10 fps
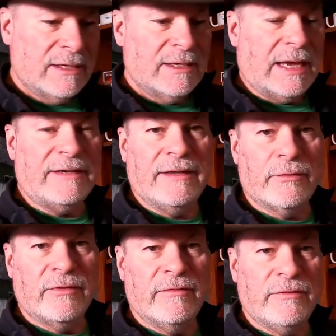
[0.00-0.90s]
I did a
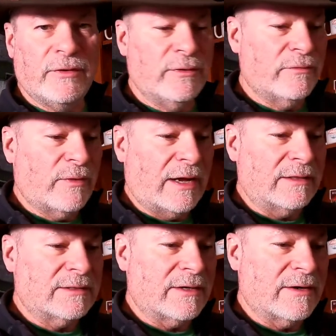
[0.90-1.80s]
review of
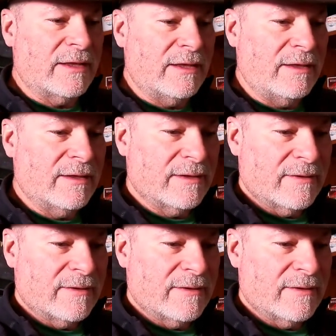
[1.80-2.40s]
Wild Turkey,